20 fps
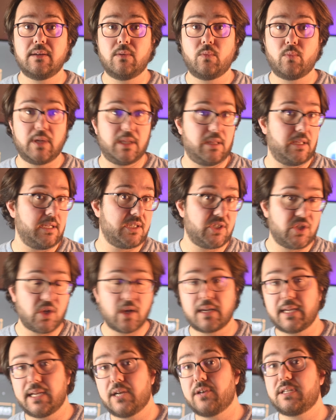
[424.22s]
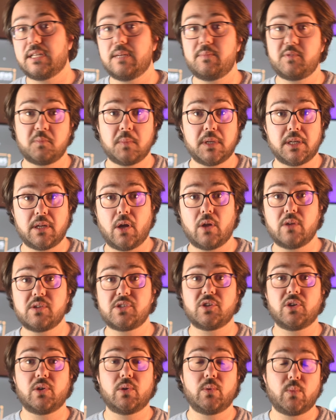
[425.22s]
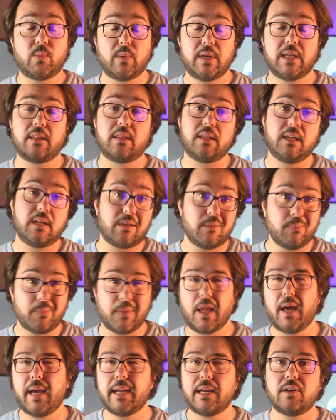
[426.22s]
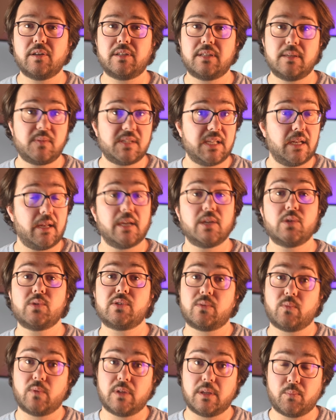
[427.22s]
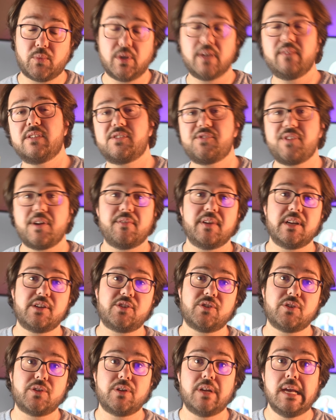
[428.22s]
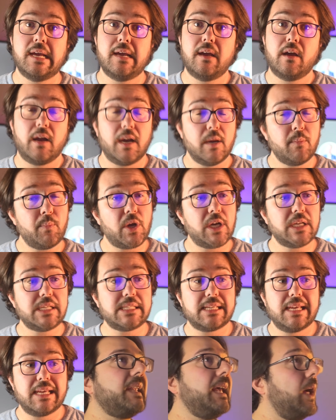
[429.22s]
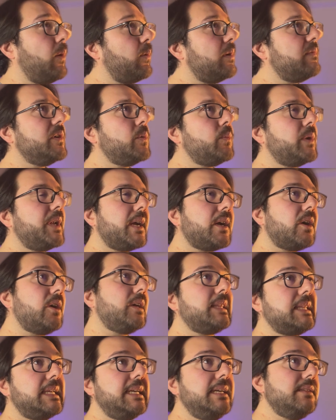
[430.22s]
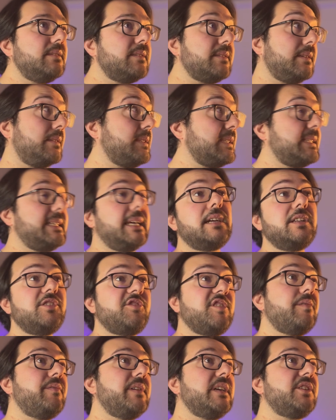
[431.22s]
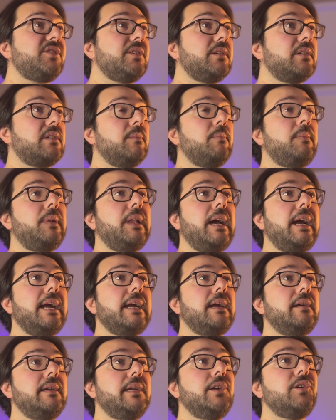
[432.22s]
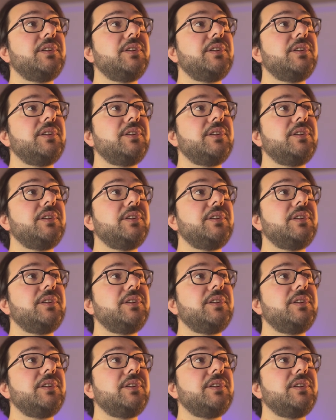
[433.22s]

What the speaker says: with the stock ear tips, but also with the Comply ear tips that I used with the previous generation AirPods. However, when I got these, the second generation Comply ear